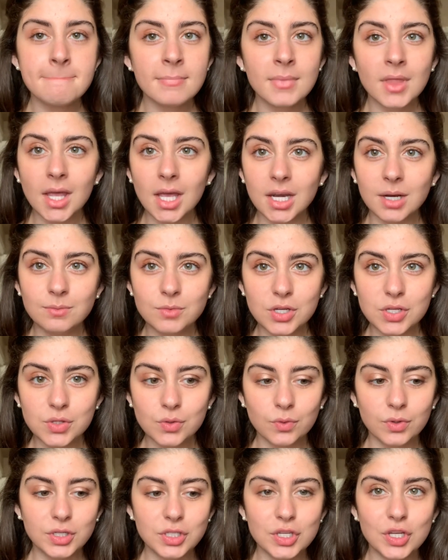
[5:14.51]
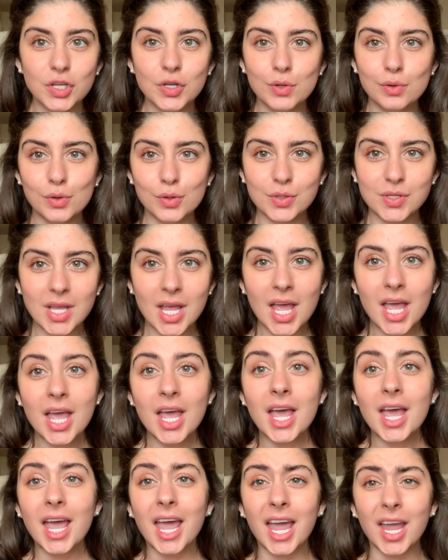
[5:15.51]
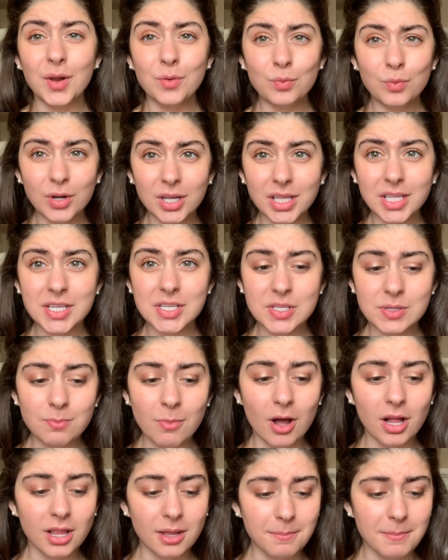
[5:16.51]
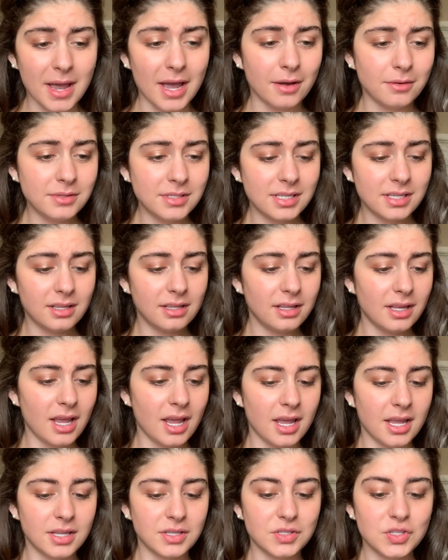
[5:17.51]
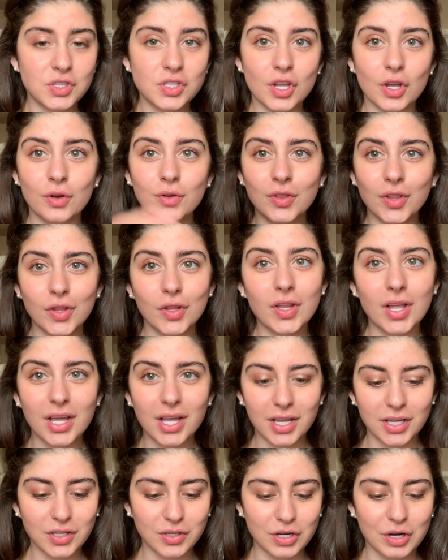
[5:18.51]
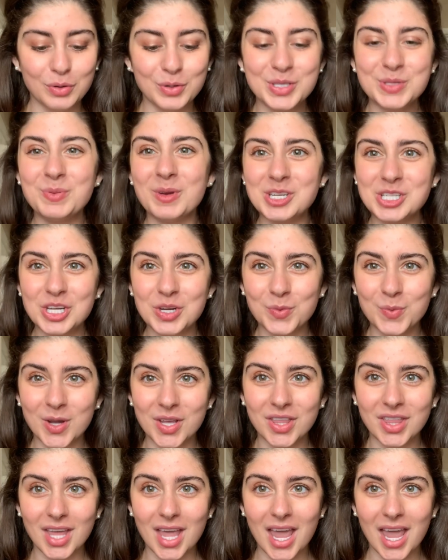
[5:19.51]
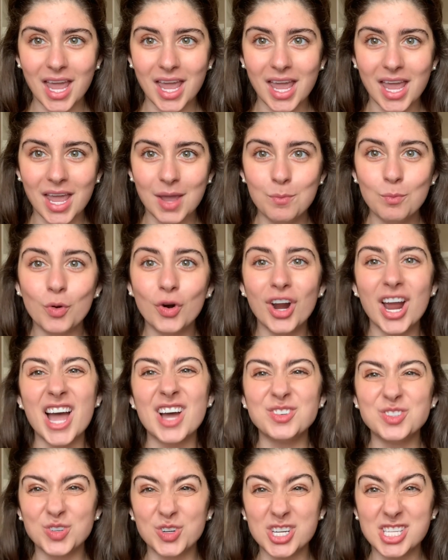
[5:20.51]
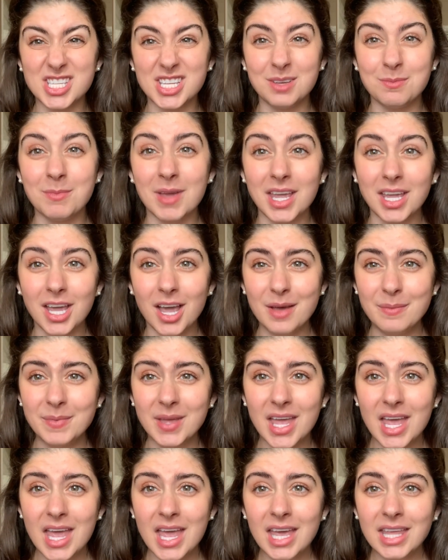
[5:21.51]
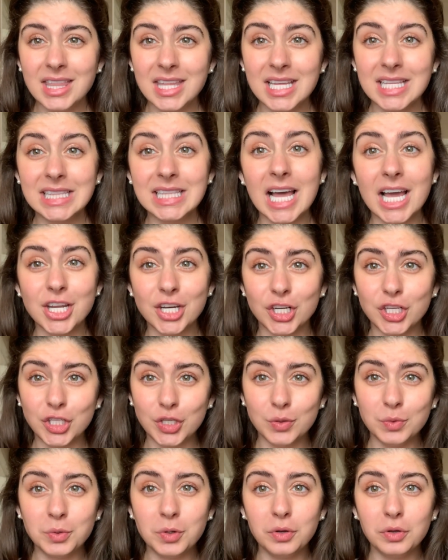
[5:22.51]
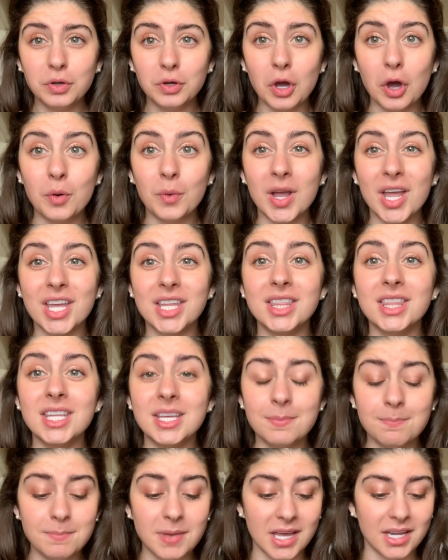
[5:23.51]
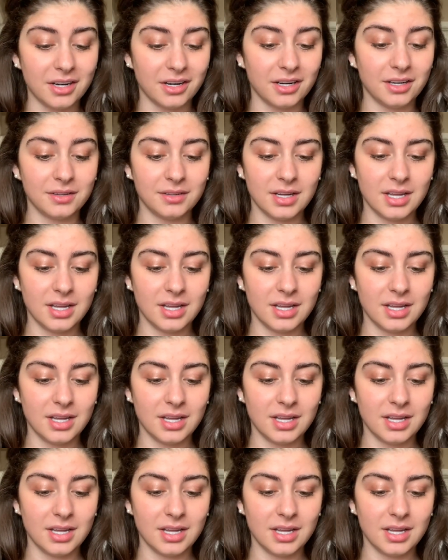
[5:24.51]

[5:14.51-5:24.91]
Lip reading: and I'm just going to use a really small amount. And so, you know, especially with a more outdoorsy makeup, the lighter you go in, the better,